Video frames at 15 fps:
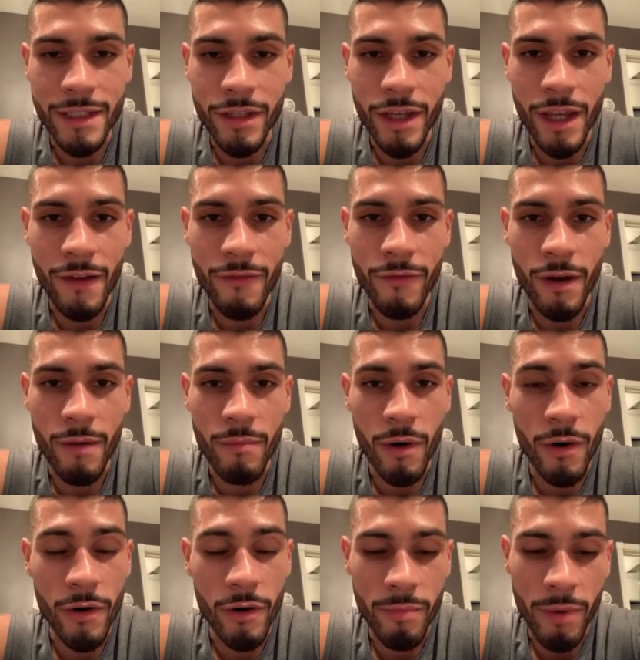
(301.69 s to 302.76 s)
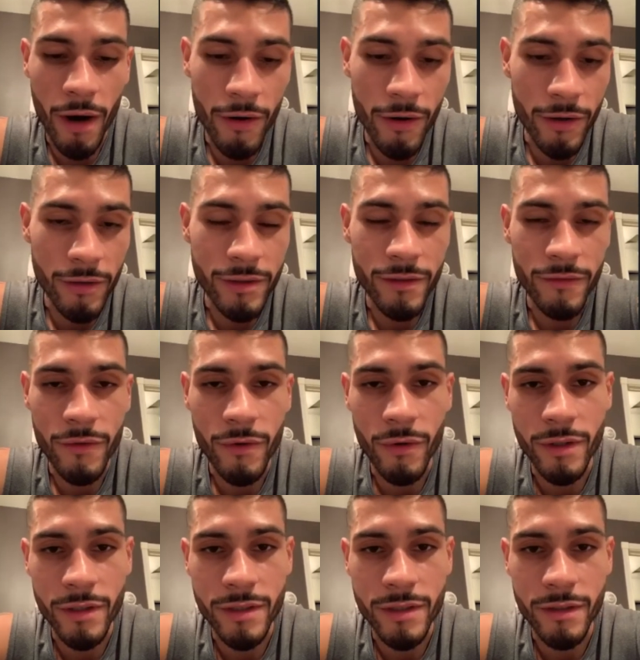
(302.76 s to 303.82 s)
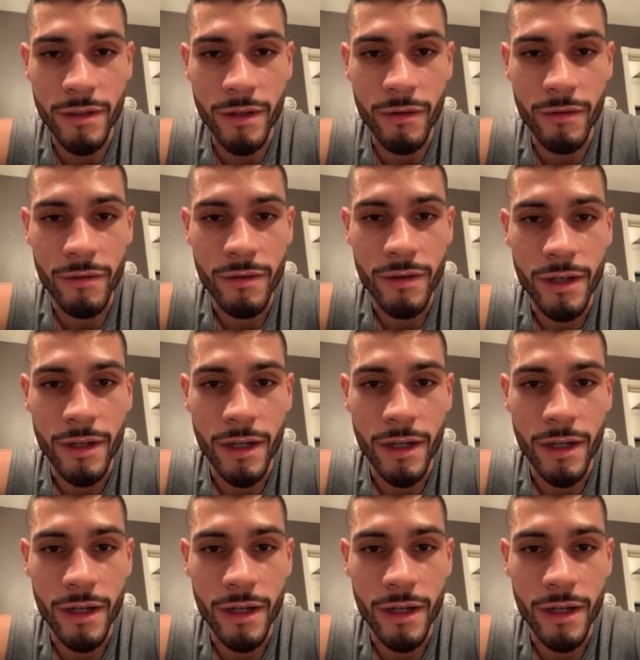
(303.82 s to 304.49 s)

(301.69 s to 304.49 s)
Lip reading: and then you have Mario Barrios, of course, you know,